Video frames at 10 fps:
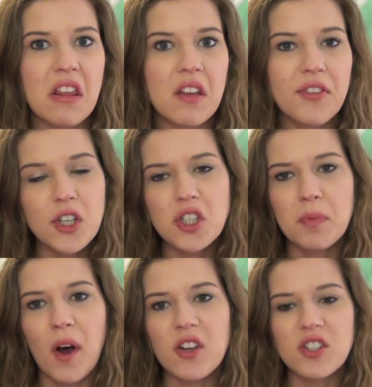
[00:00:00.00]
The first
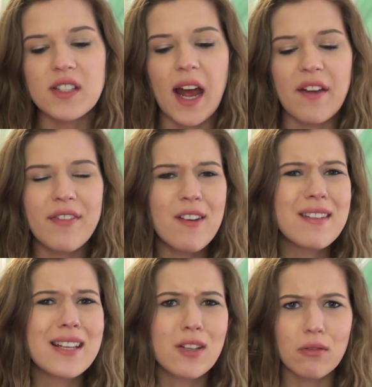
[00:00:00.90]
two polishes, I
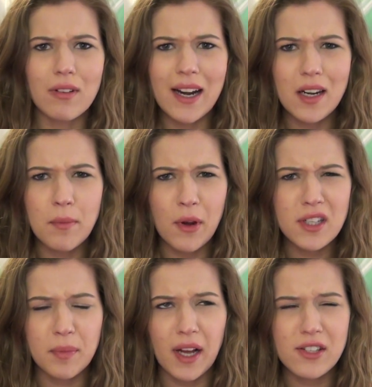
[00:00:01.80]
found this random beauty
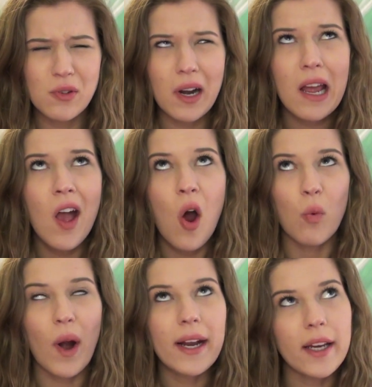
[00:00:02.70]
supply store
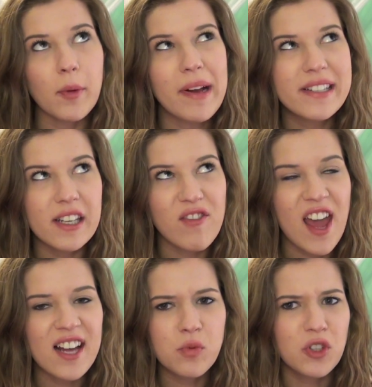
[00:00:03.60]
right near my C
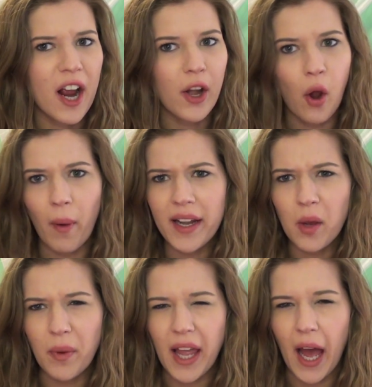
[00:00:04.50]
V S, which I had no
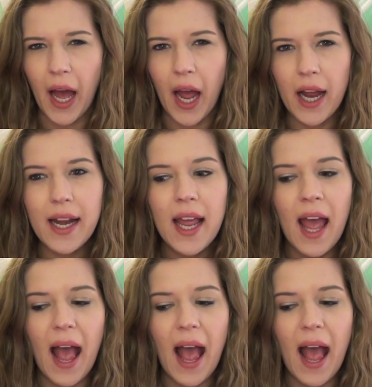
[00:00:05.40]
idea we had,